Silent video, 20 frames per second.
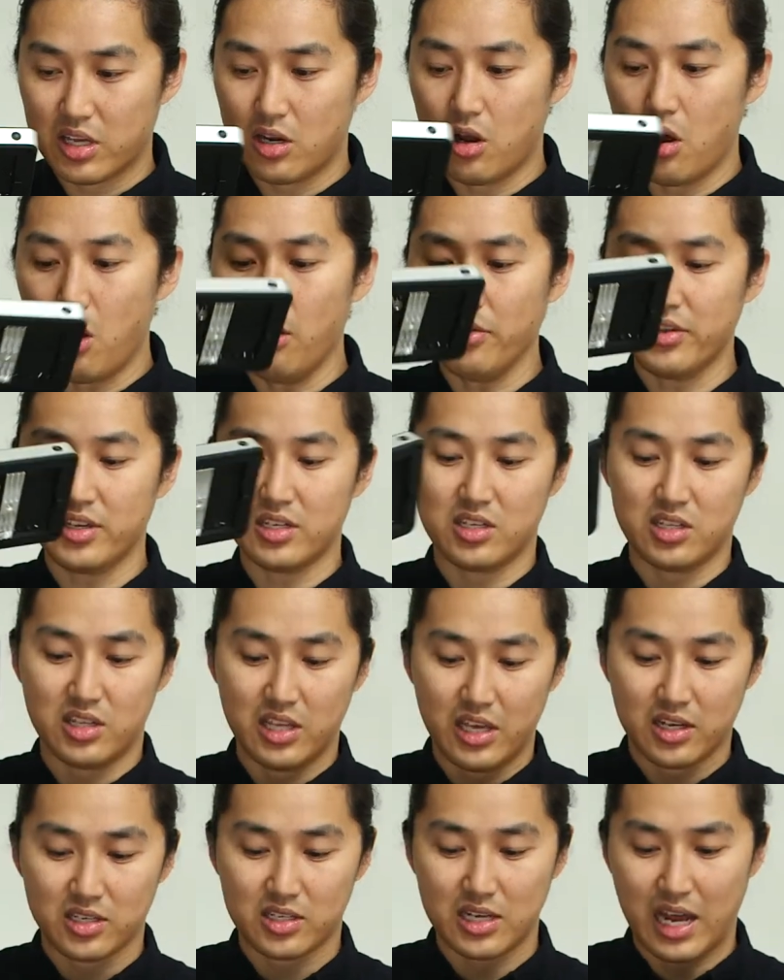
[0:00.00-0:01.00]
And all these
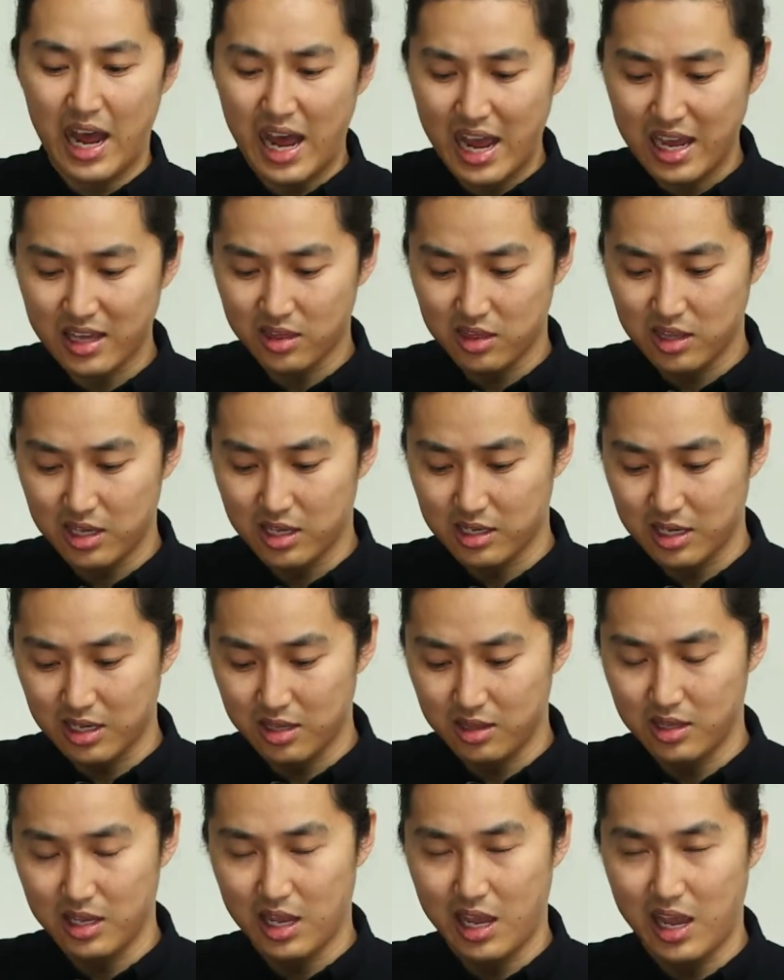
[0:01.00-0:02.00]
things, I think,
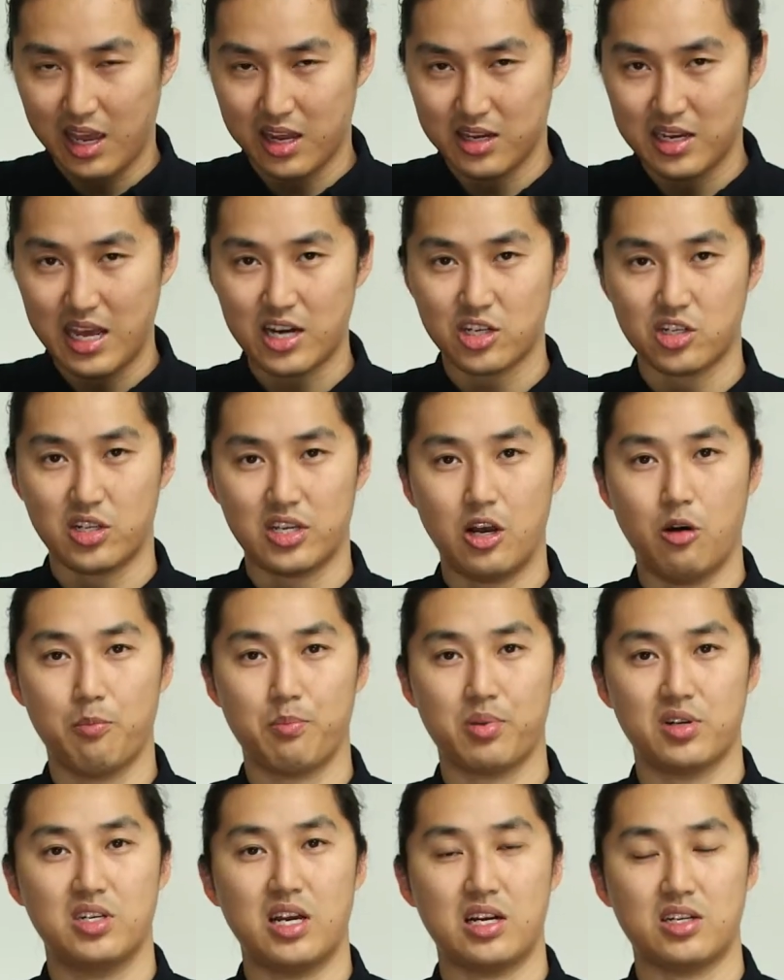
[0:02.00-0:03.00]
in the end, actually help
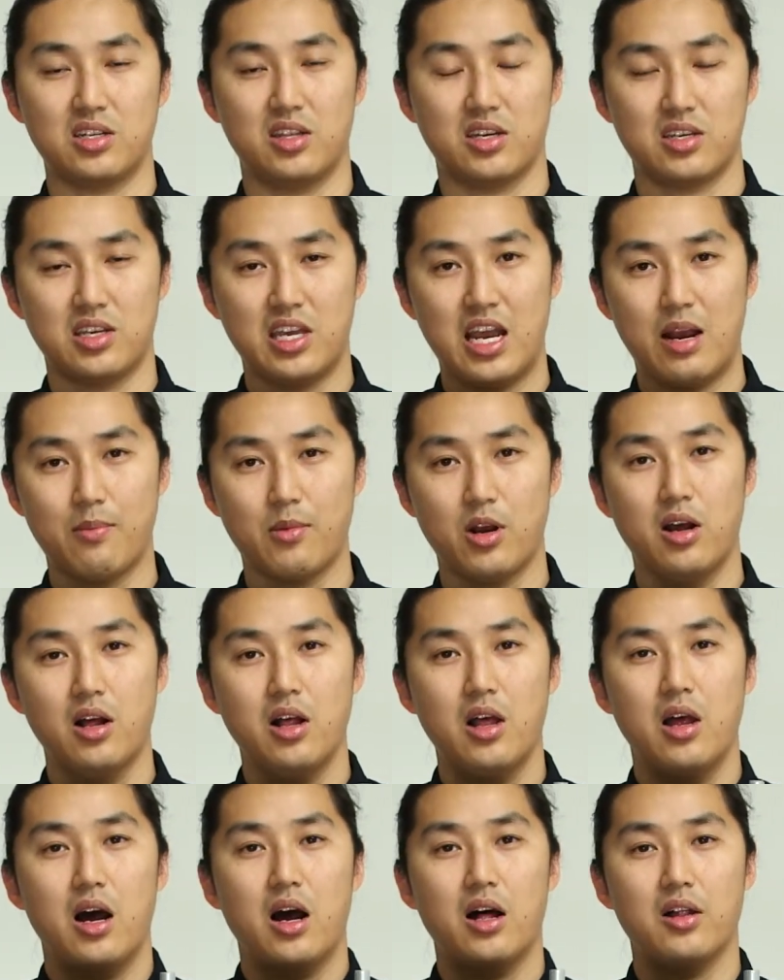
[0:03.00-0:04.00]
protect the camera
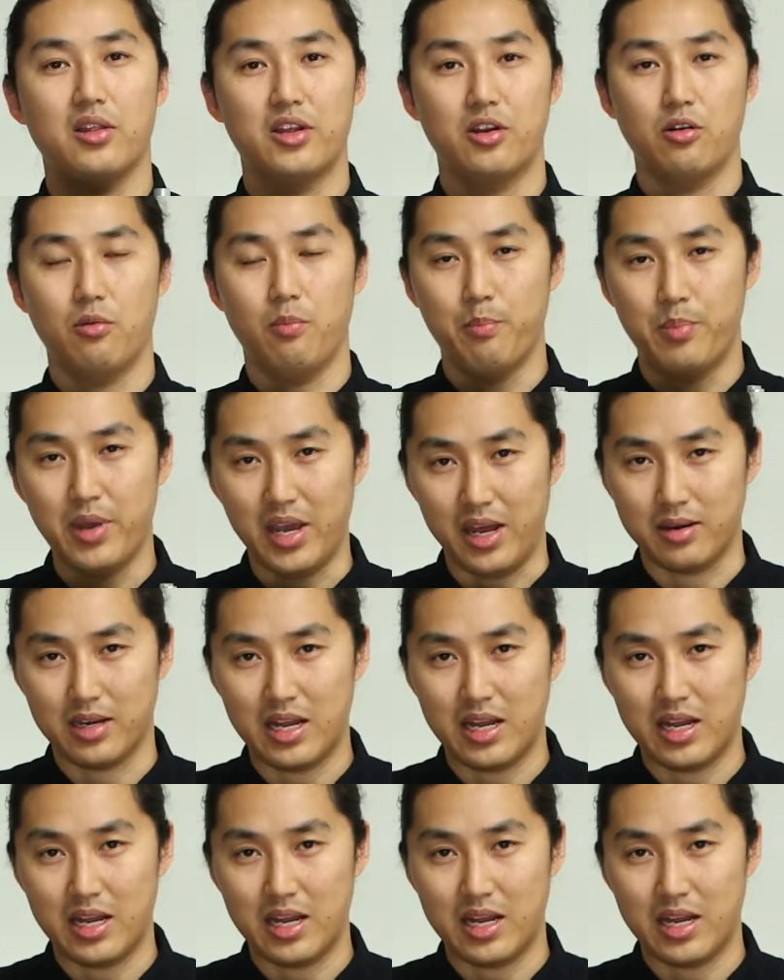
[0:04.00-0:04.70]
a little bit.